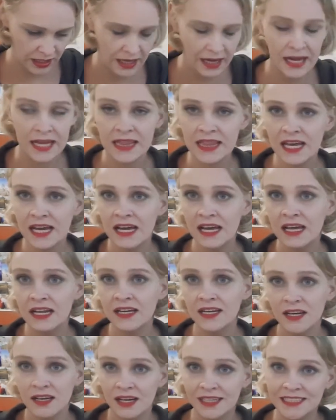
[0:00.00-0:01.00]
And then
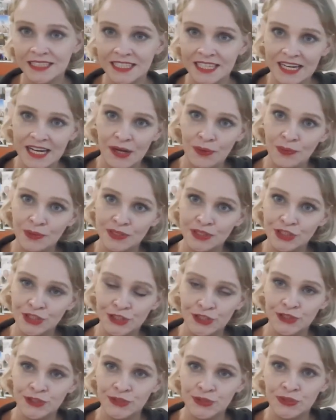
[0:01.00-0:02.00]
the last thing I want
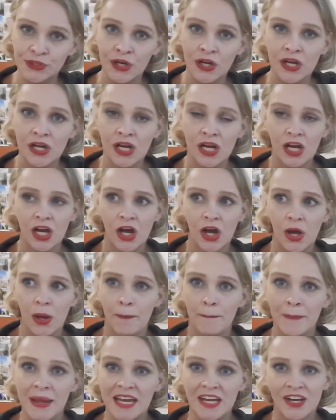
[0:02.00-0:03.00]
to
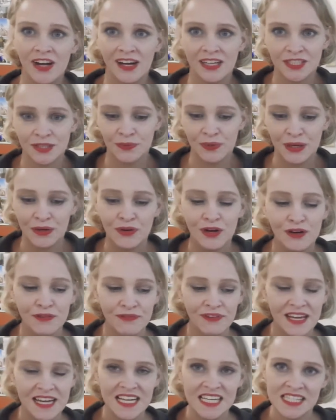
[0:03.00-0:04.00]
make you guys aware of
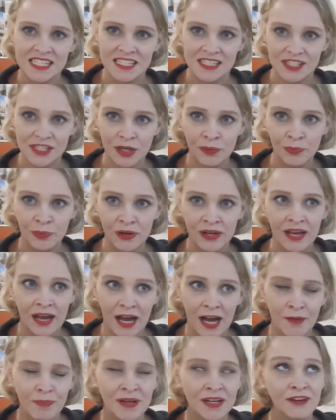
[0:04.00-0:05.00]
is the Subway
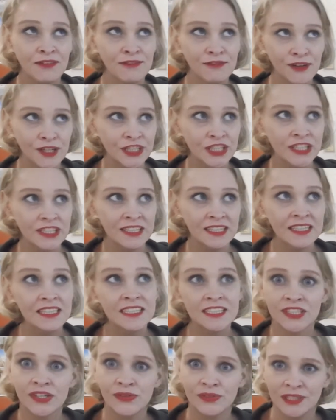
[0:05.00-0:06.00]
app and unfortunately
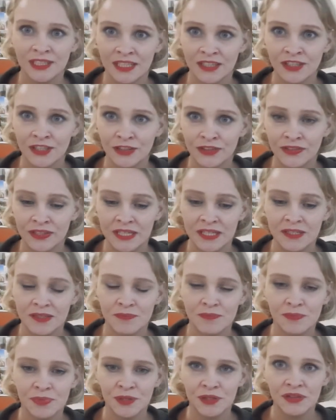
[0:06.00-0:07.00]
it's only in
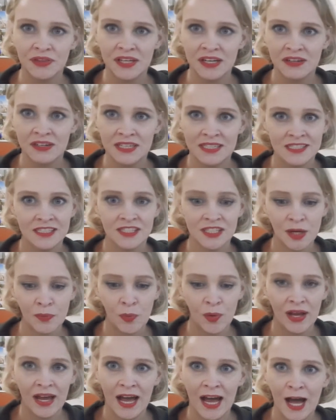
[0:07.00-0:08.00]
Korean but there is a
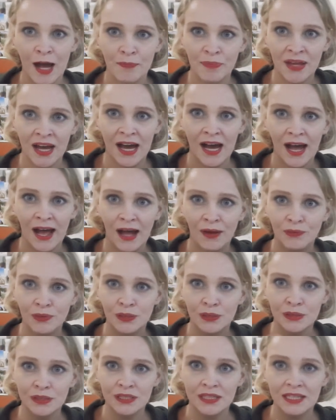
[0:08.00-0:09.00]
Subway app that I
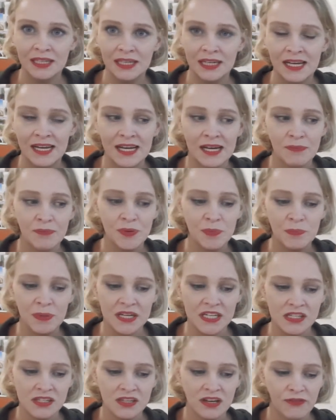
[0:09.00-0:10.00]
will link and put
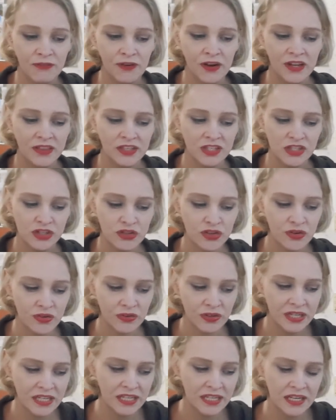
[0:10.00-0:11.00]
pictures of on the
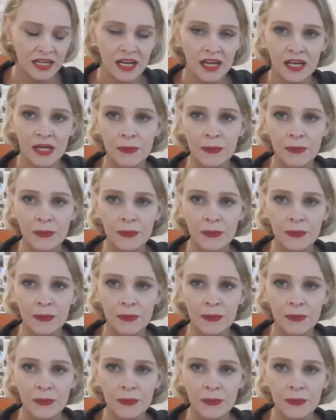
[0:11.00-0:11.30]
screen